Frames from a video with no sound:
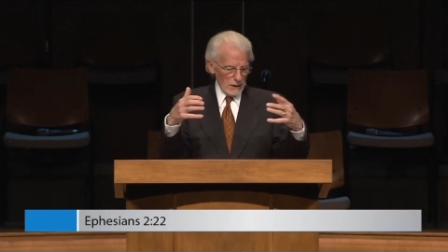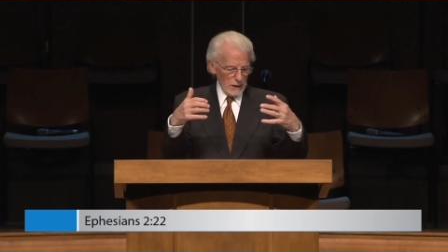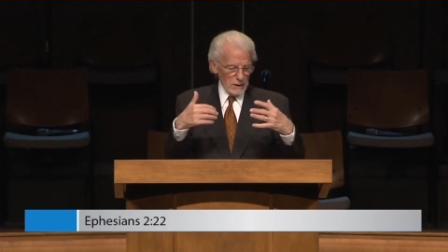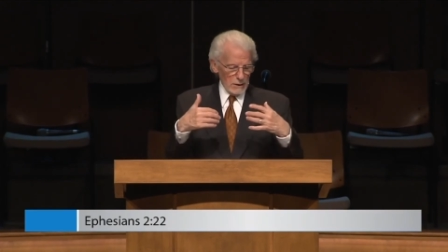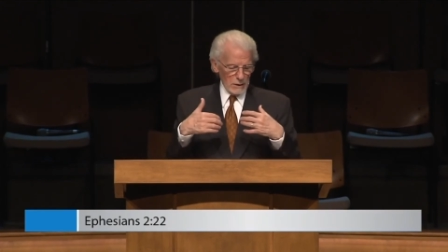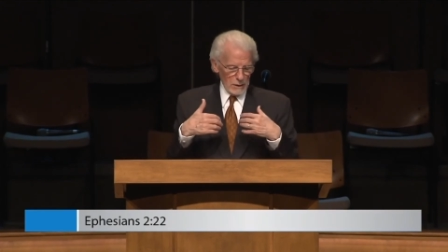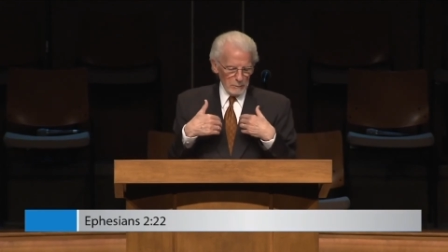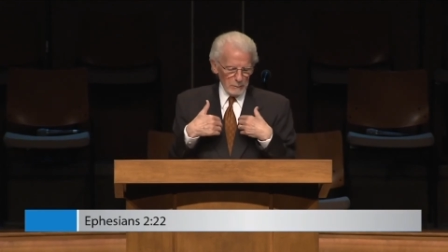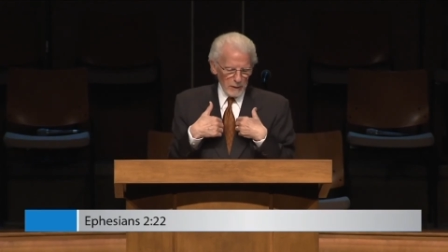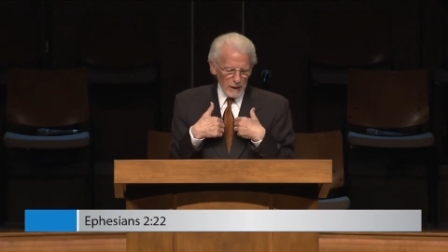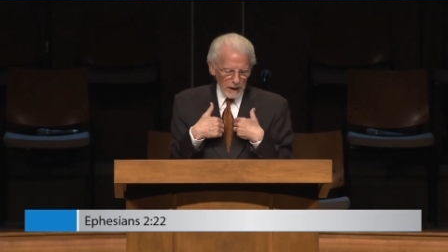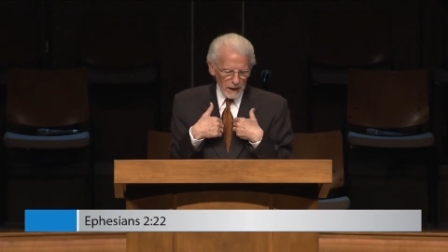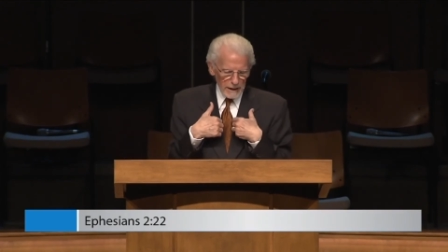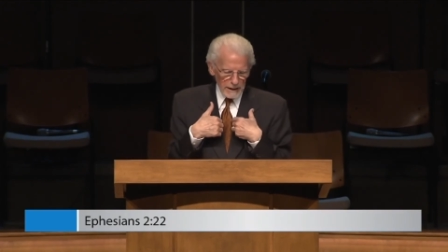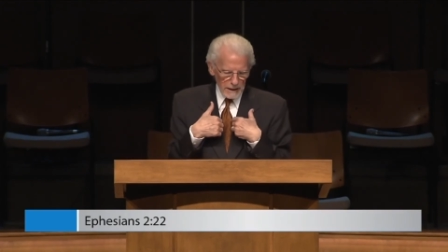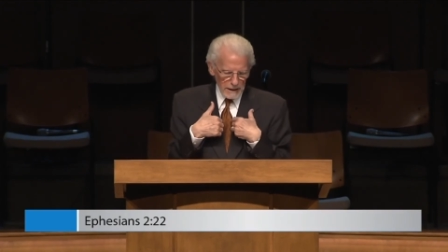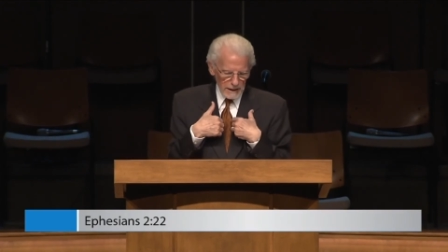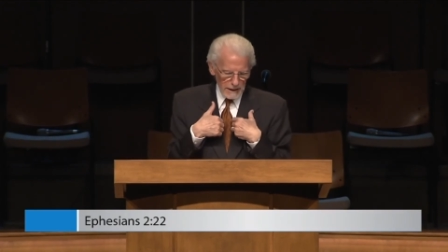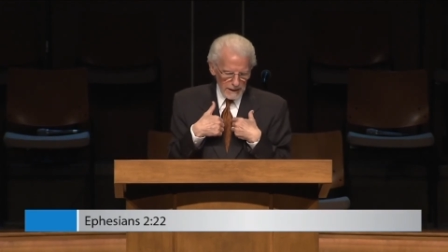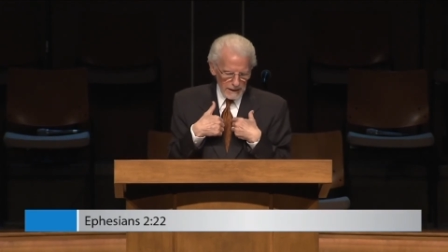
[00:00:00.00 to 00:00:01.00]
in the
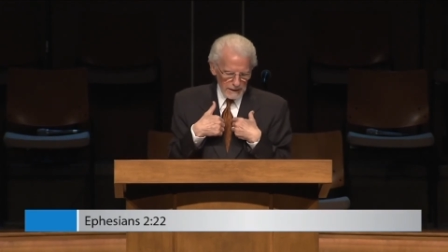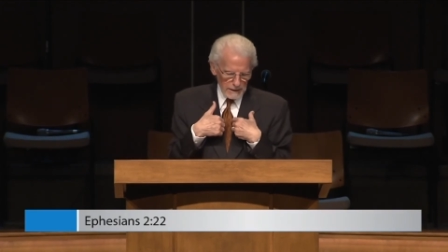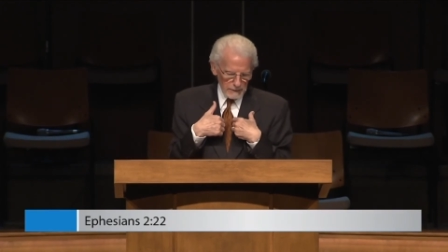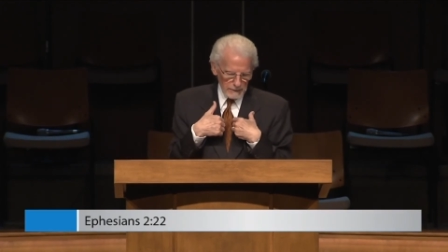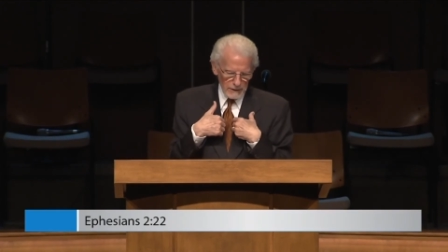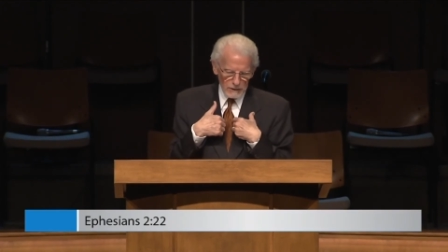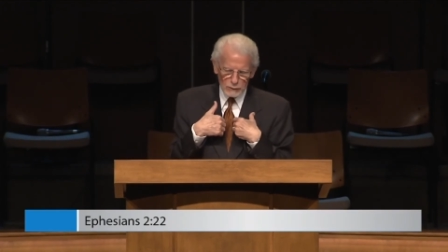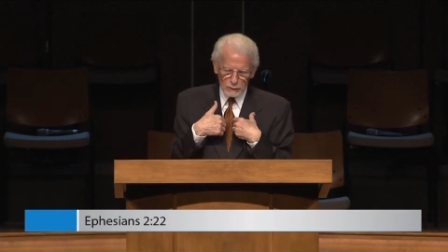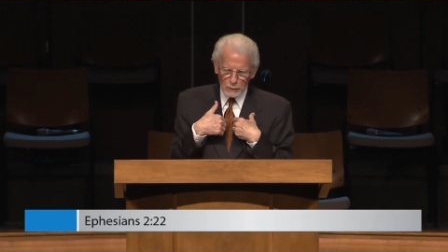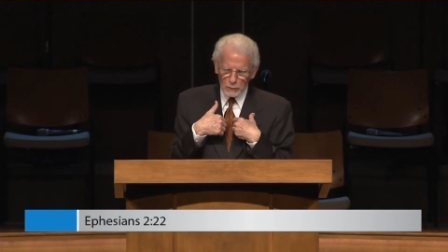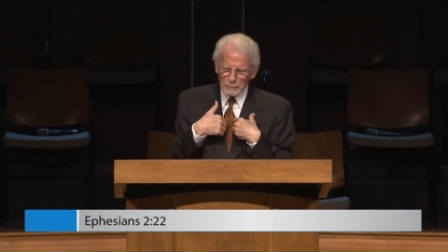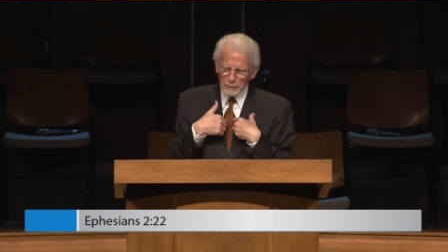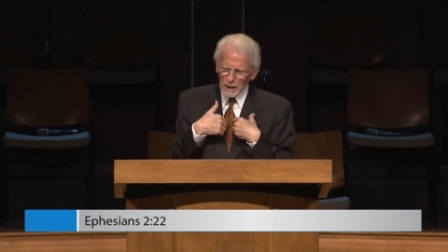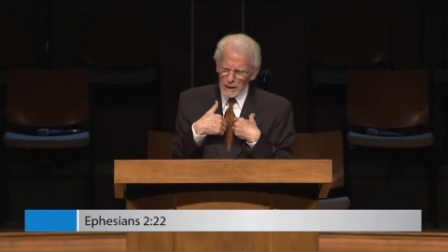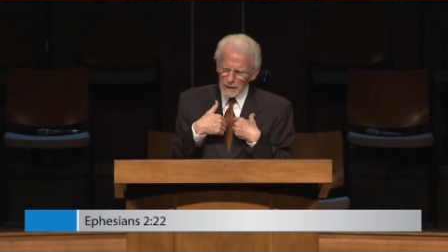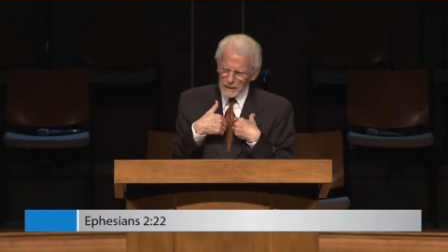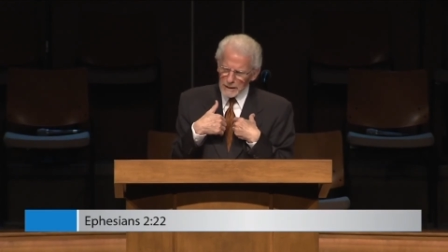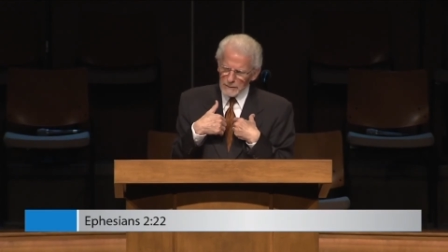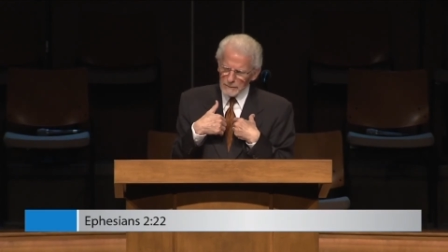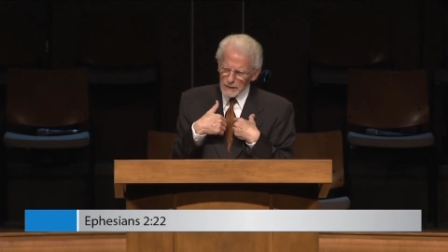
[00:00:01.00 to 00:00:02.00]
body, individual
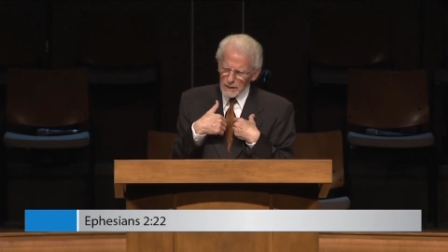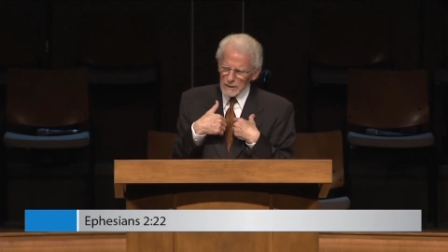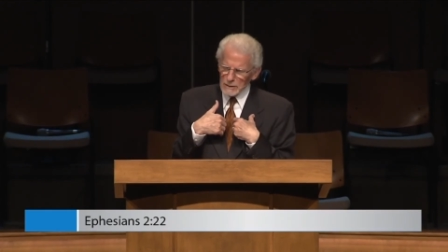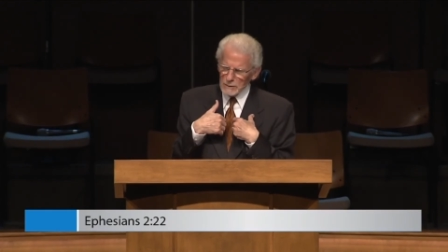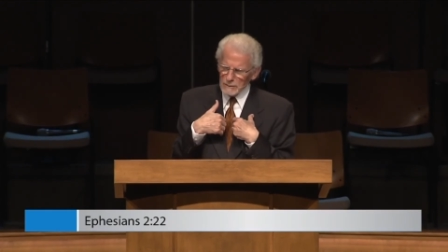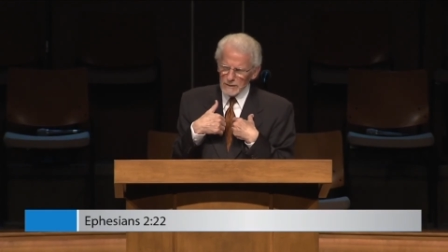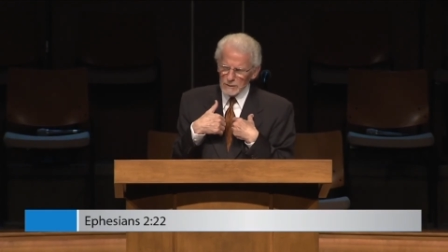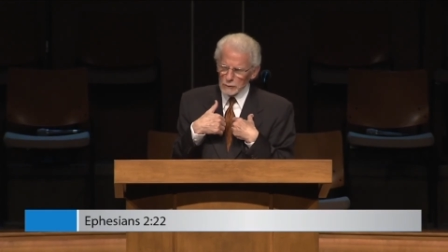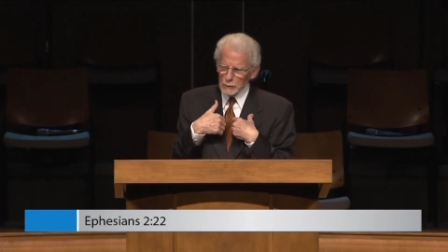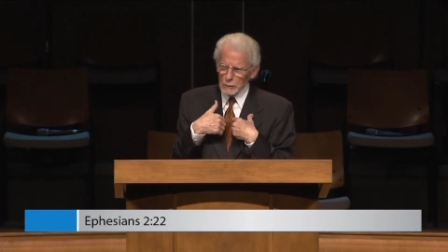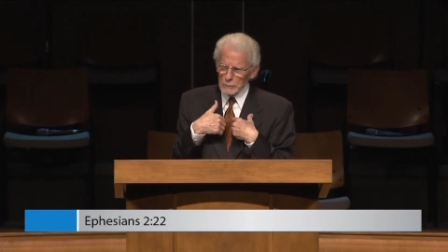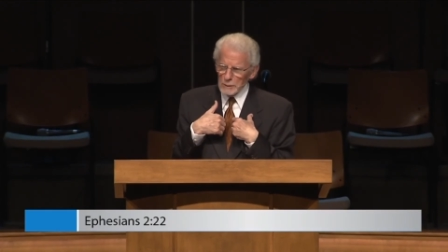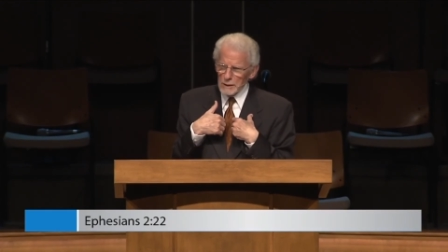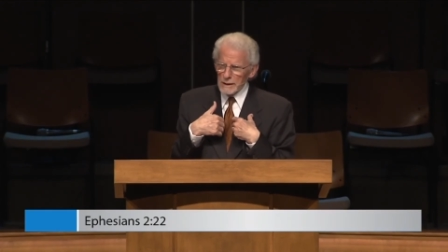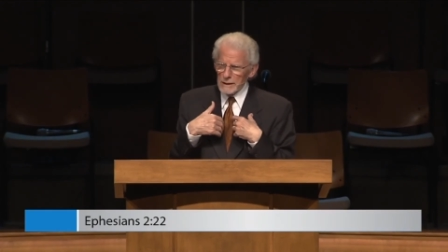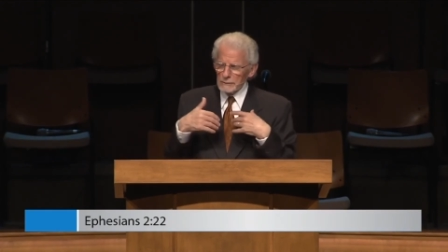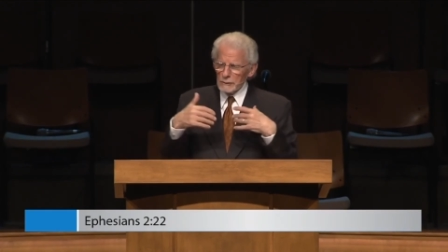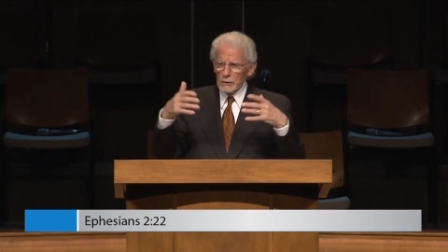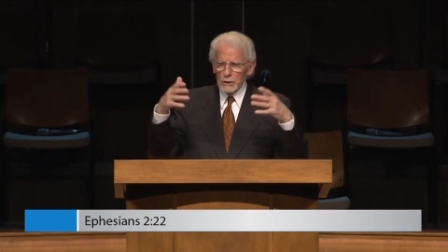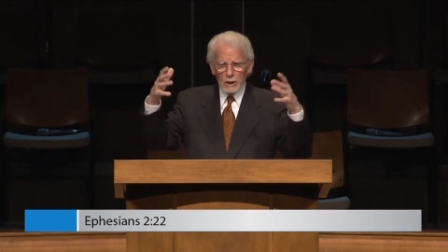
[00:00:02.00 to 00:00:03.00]
body of the individual
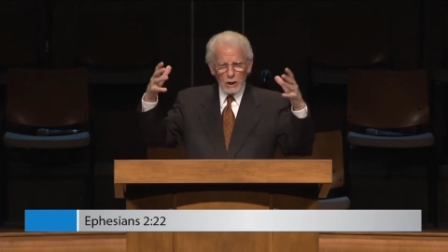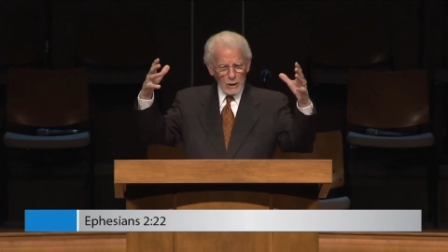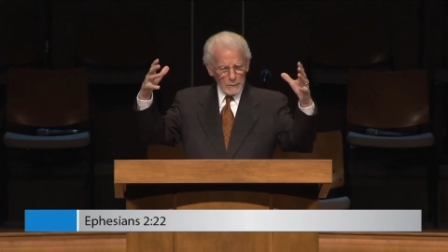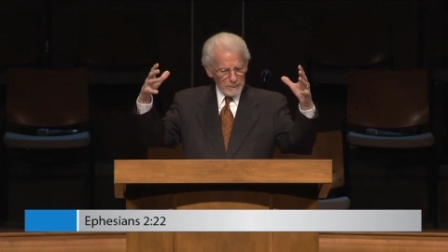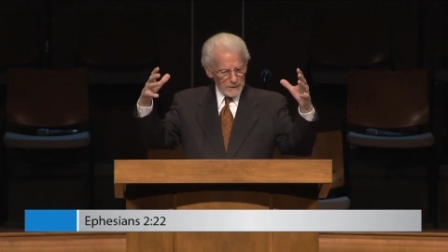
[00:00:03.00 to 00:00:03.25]
believer,